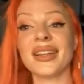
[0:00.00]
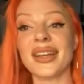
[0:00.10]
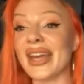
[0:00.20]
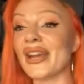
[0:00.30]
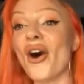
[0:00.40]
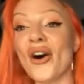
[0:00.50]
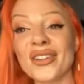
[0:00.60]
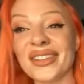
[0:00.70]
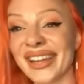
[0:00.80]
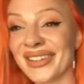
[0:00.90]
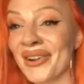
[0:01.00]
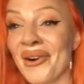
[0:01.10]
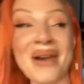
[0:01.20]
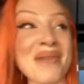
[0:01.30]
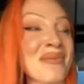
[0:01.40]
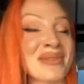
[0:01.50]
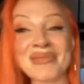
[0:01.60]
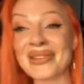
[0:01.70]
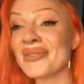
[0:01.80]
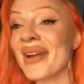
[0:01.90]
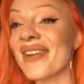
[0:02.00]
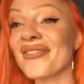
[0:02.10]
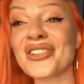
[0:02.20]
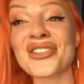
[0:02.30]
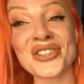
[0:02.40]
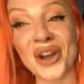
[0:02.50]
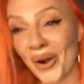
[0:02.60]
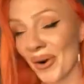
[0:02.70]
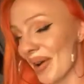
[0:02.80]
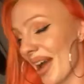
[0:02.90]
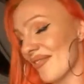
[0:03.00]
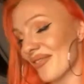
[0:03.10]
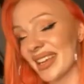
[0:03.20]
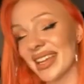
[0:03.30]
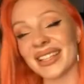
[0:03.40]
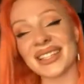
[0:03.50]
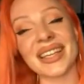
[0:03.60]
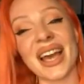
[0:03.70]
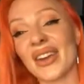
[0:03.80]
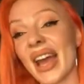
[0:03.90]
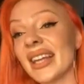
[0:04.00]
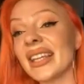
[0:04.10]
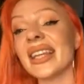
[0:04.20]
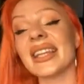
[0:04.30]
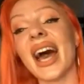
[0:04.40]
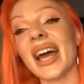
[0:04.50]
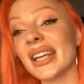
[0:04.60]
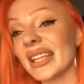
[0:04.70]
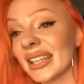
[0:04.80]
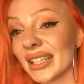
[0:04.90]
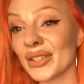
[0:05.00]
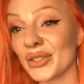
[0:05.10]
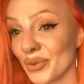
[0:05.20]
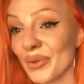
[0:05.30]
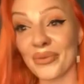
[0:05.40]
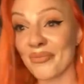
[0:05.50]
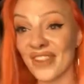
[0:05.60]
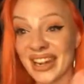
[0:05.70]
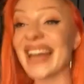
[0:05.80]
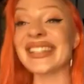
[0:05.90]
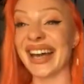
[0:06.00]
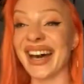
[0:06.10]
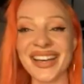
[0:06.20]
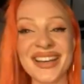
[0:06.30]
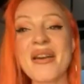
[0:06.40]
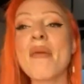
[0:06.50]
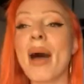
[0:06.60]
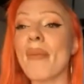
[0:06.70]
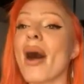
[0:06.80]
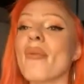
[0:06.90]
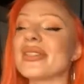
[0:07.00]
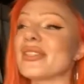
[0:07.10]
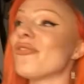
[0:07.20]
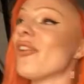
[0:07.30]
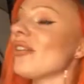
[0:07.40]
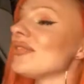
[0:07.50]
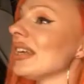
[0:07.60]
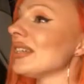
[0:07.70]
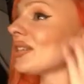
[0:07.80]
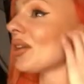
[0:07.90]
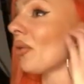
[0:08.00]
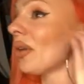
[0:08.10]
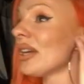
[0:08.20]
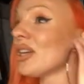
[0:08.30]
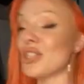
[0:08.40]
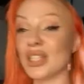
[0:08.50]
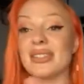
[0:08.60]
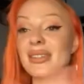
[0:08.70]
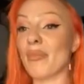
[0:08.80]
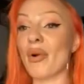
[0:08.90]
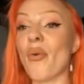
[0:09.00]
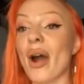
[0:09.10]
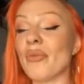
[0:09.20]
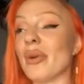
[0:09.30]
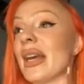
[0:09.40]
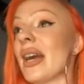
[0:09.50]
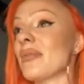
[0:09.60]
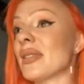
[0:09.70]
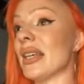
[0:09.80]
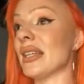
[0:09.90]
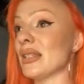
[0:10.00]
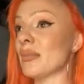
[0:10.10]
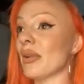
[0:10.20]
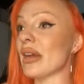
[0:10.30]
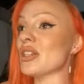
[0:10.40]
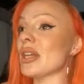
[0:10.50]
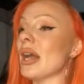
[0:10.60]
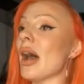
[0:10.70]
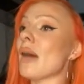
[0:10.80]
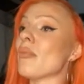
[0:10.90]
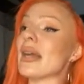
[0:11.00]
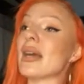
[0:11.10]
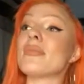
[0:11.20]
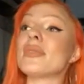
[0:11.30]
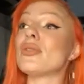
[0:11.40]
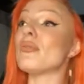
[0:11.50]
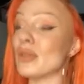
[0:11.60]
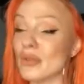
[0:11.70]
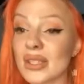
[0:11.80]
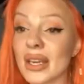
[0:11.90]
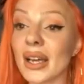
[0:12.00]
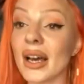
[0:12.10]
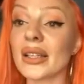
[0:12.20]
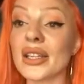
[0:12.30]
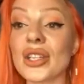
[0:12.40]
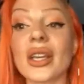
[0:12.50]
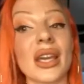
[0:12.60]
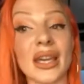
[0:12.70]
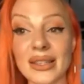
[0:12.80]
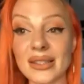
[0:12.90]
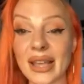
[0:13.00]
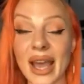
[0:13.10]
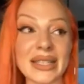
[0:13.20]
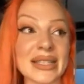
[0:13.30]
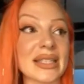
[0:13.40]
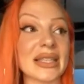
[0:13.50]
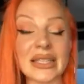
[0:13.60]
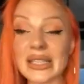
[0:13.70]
it all. Like, you know, my mom has been to every show, every get together, anything that had anything to do with Vanessa, my mom was involved in. So she's number one when it comes to inspiration. When it comes to music, Alicia Keys and Celine